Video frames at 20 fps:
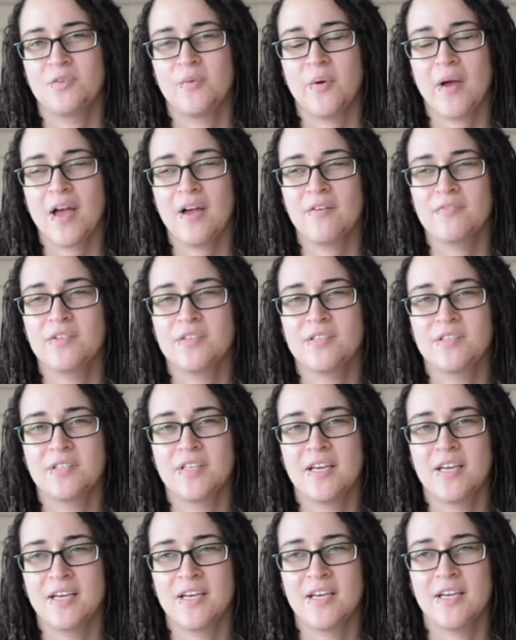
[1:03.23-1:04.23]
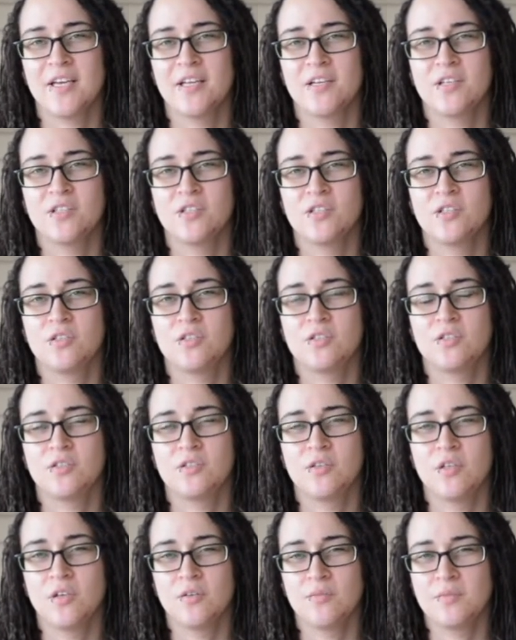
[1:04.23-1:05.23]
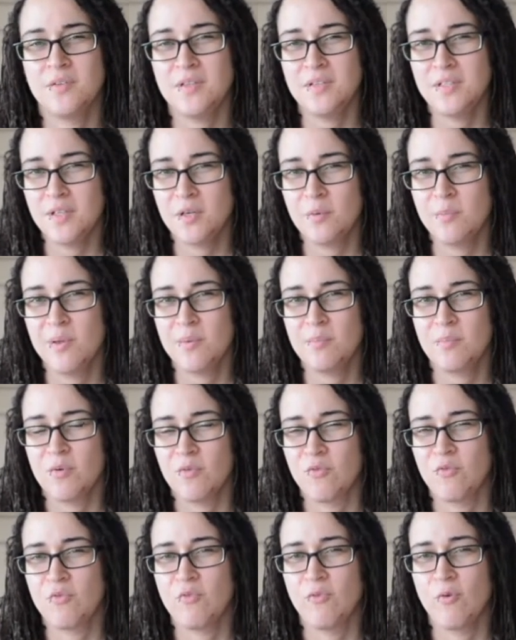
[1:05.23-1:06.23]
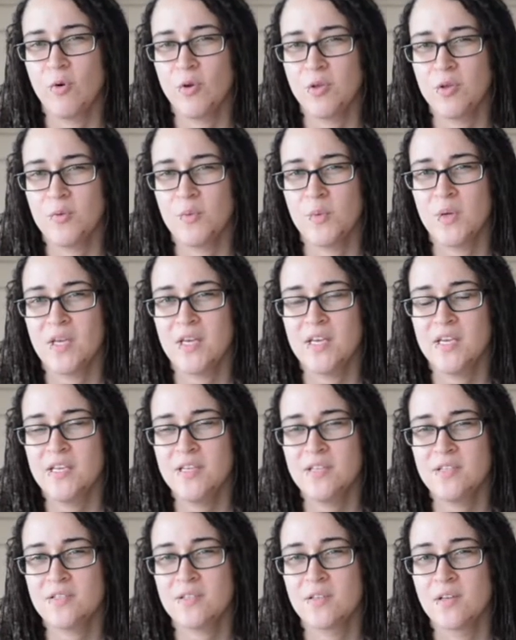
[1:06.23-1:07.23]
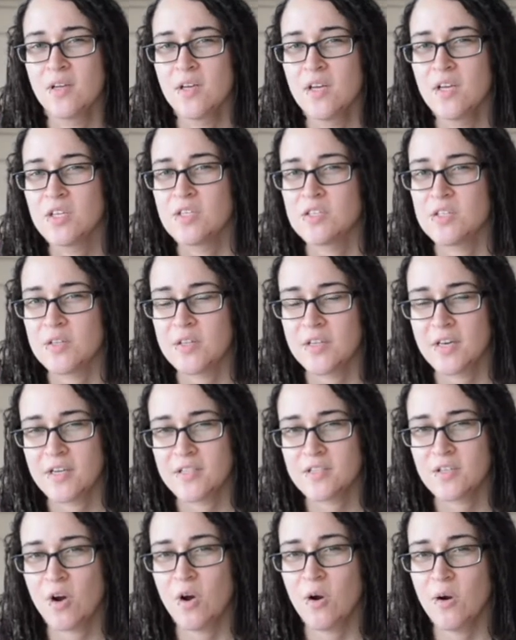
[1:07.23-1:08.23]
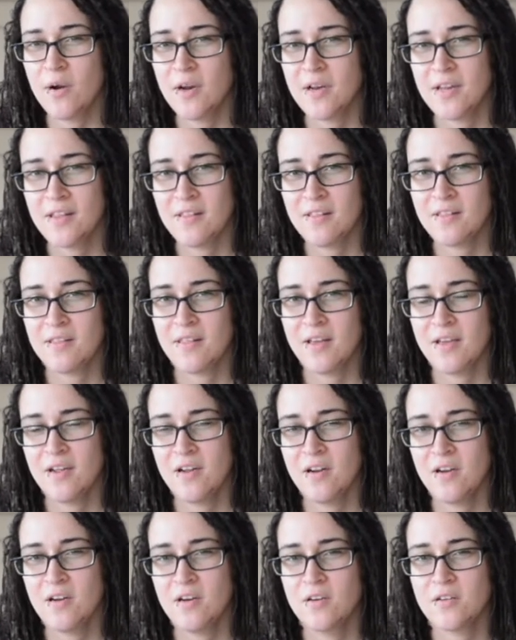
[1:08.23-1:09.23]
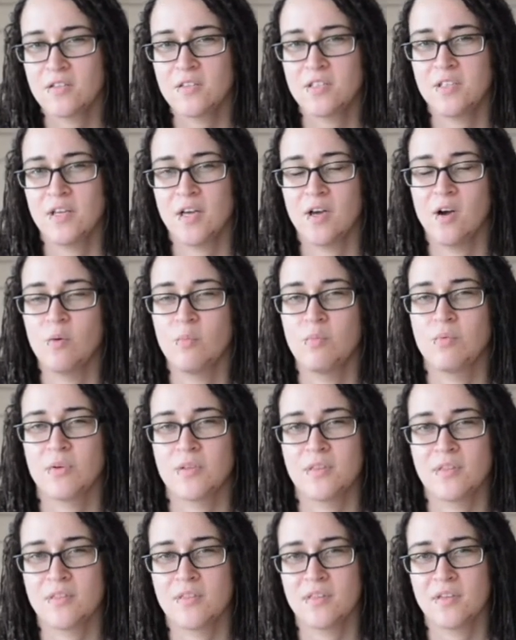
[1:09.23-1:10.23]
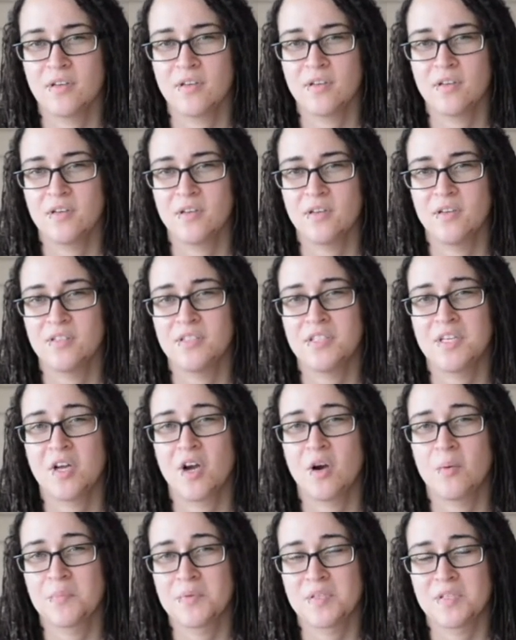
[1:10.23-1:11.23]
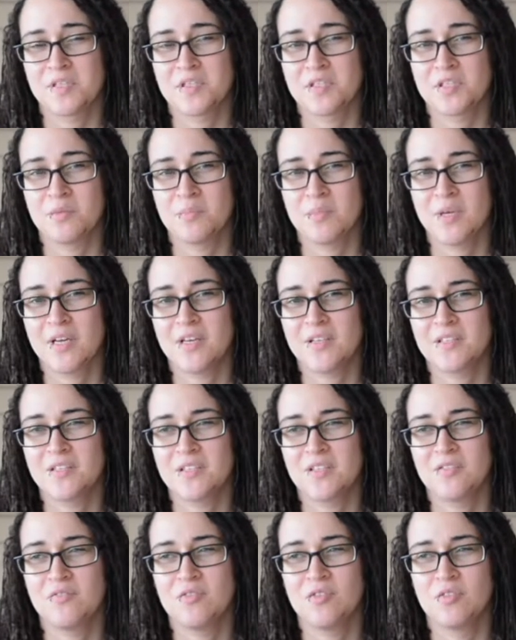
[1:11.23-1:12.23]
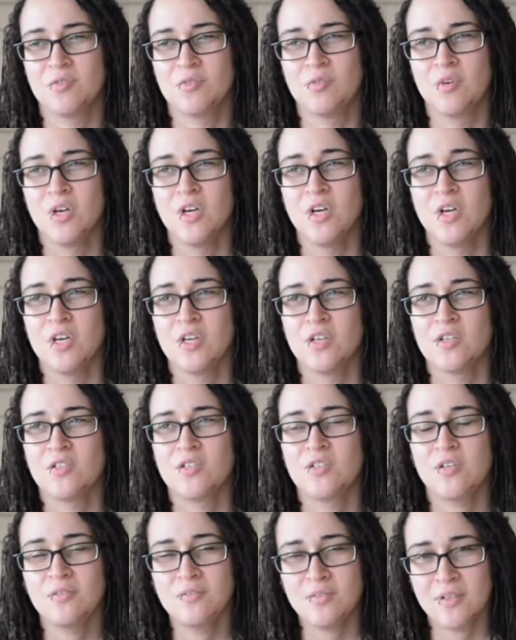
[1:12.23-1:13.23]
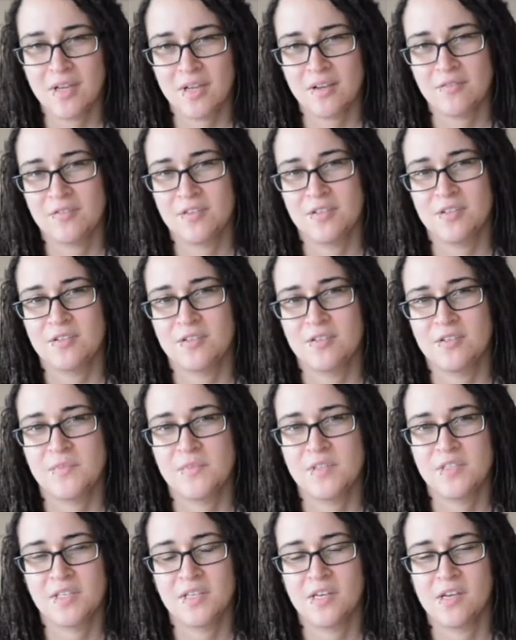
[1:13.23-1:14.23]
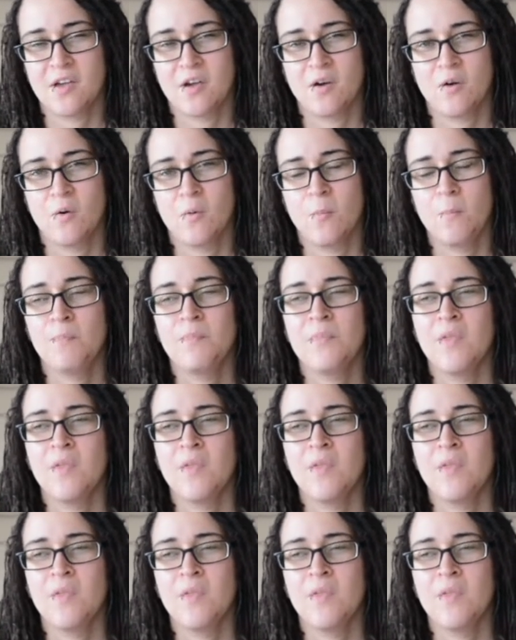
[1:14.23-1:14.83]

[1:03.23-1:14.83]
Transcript: You have to take it a little bit before you eat so that it's already there to help with the decomposition because if you don't have the DAO